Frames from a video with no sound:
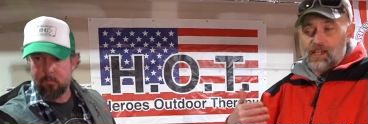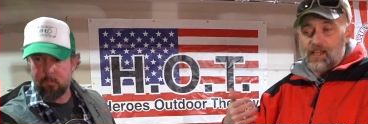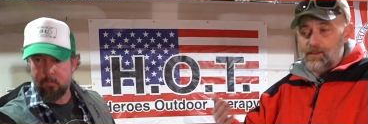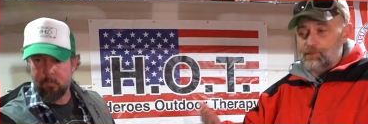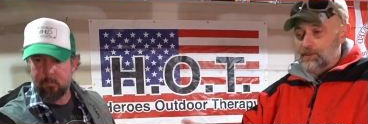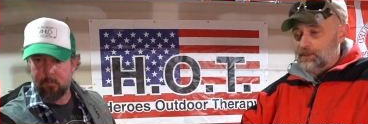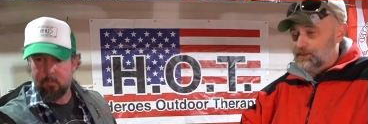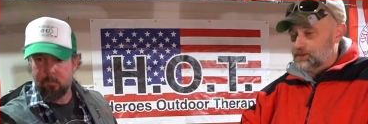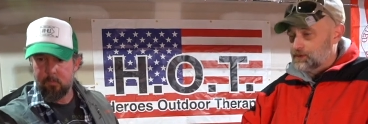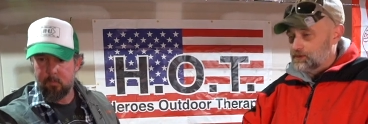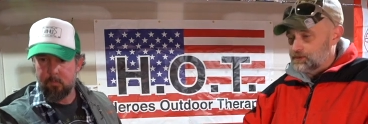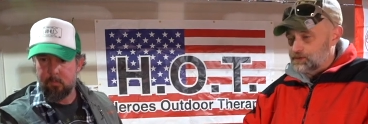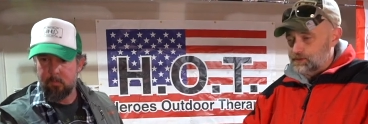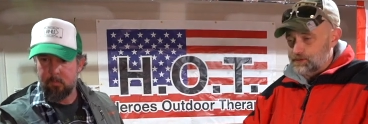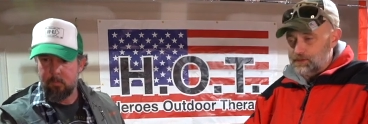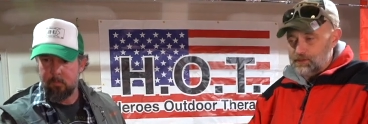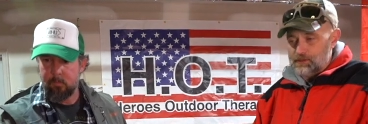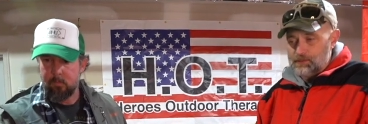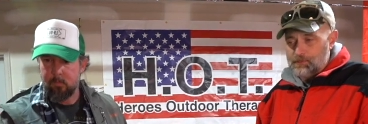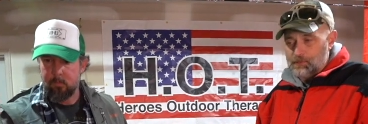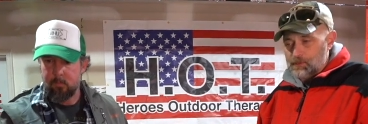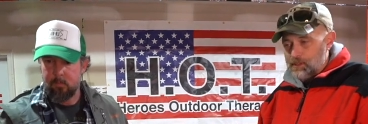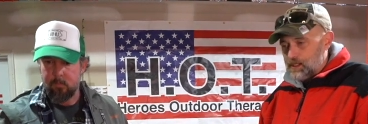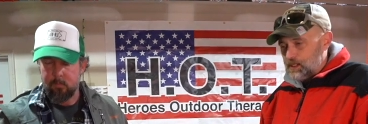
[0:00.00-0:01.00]
Speaker 1: I've been using
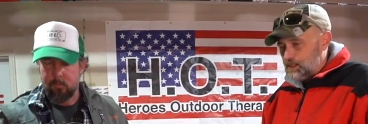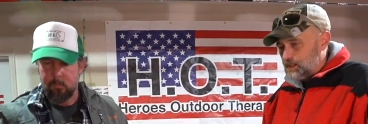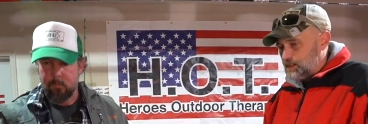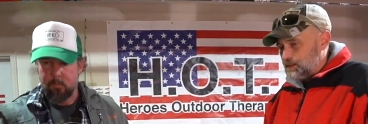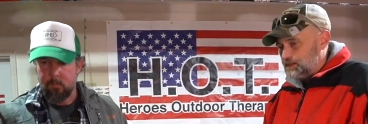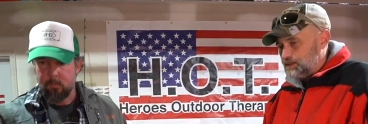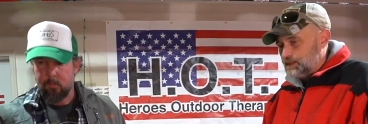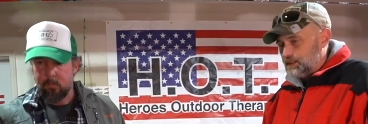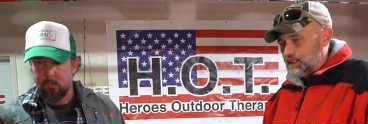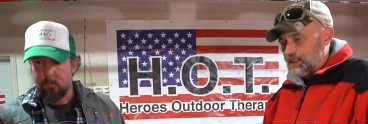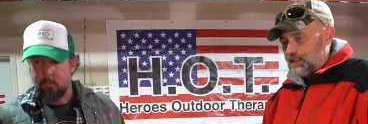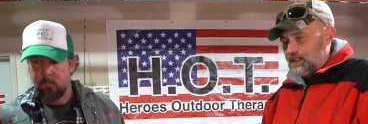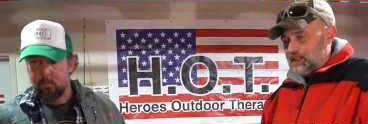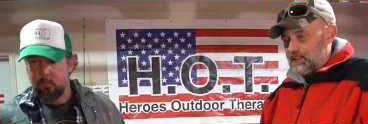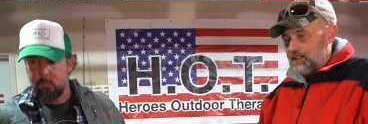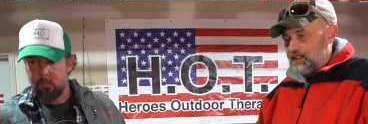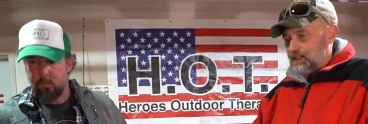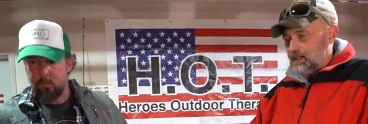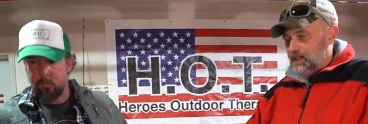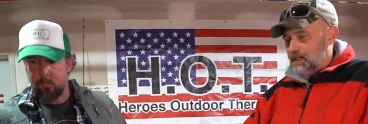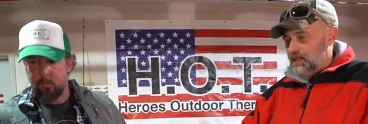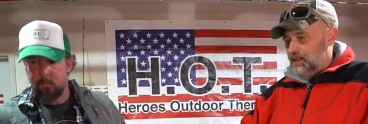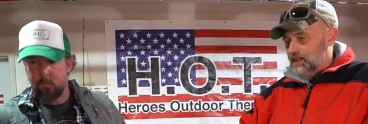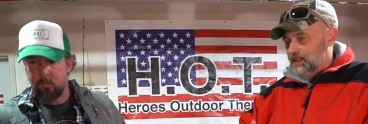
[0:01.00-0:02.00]
their product
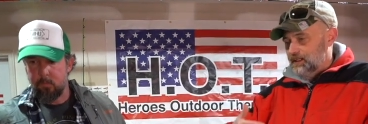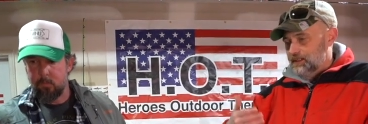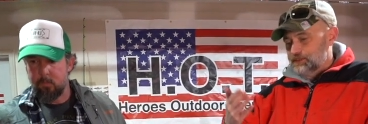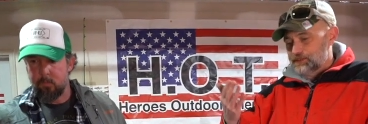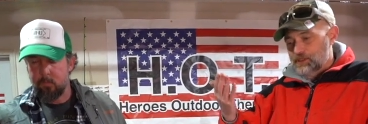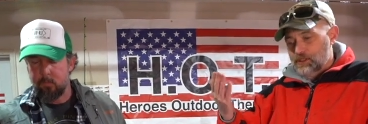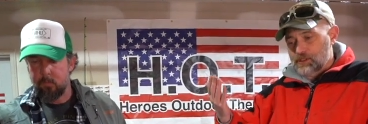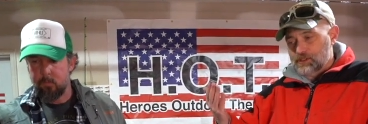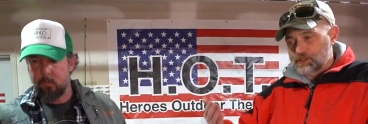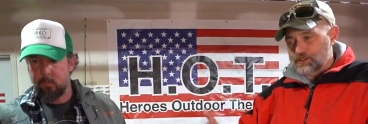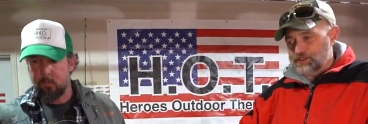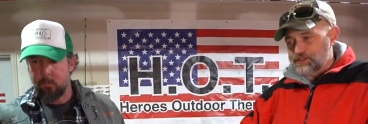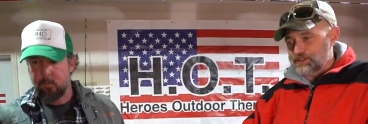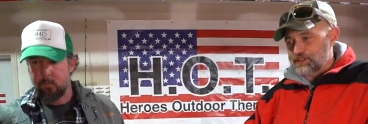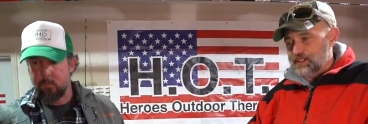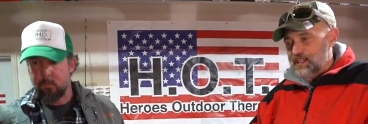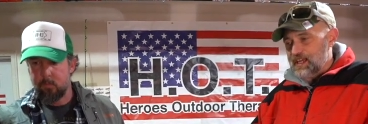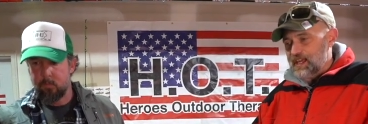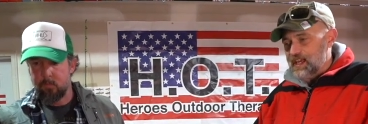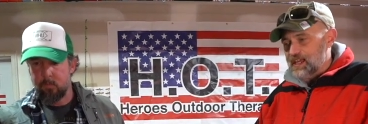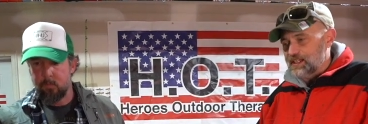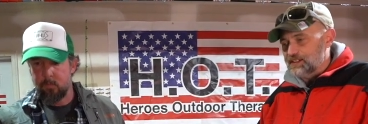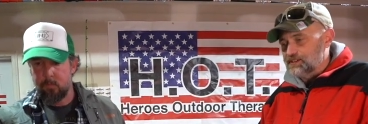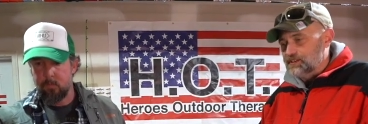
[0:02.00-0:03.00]
as long as she
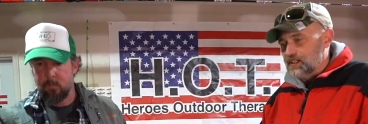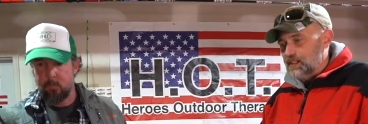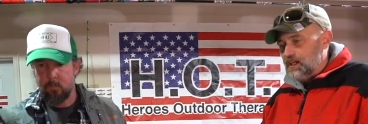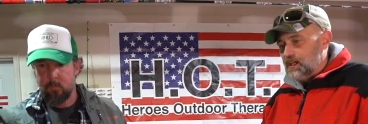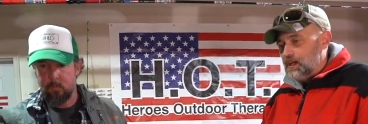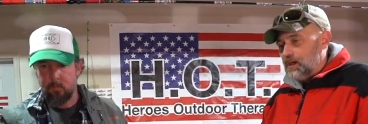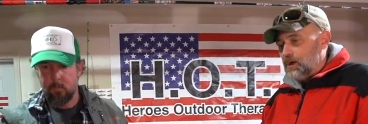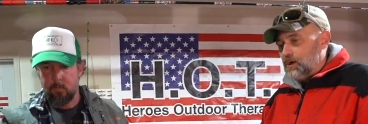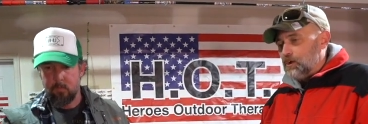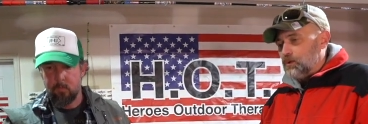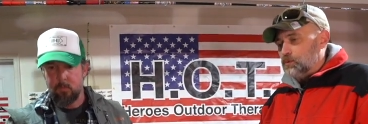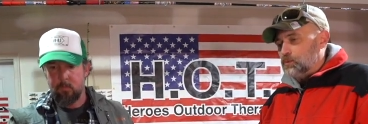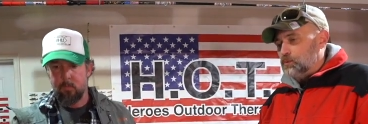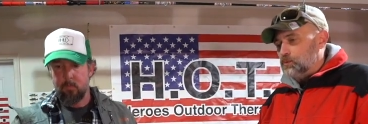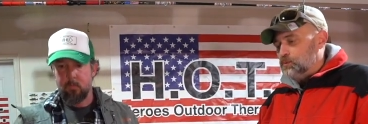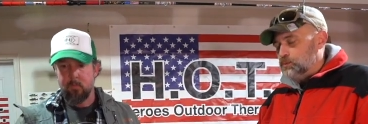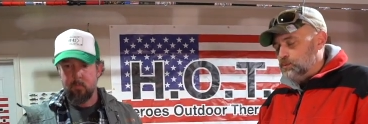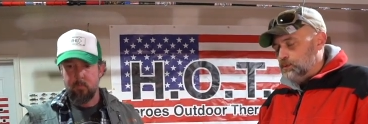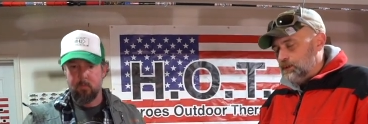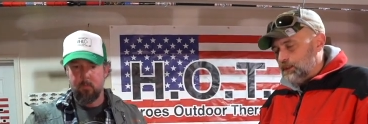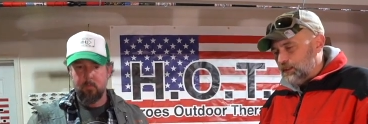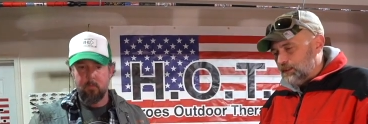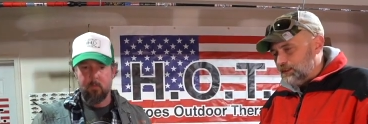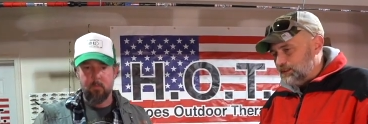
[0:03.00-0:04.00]
has.
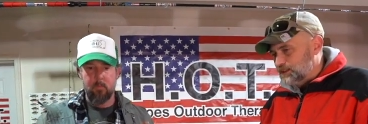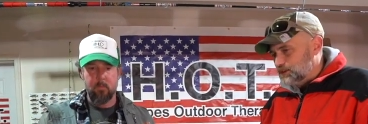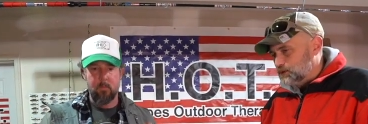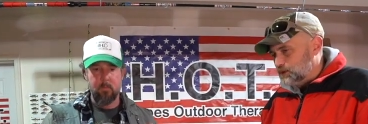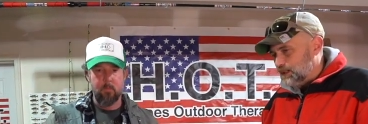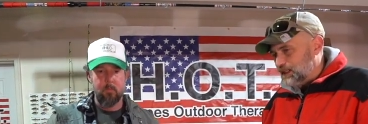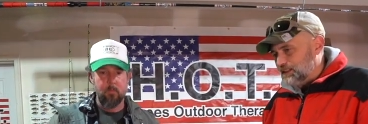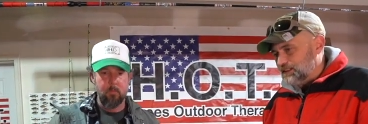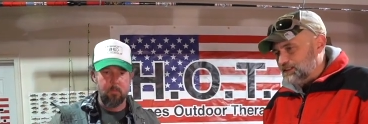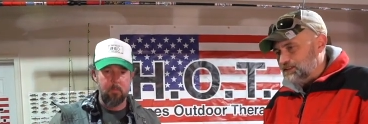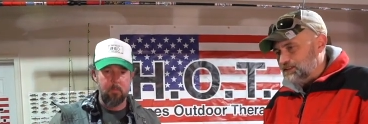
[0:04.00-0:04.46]
Really great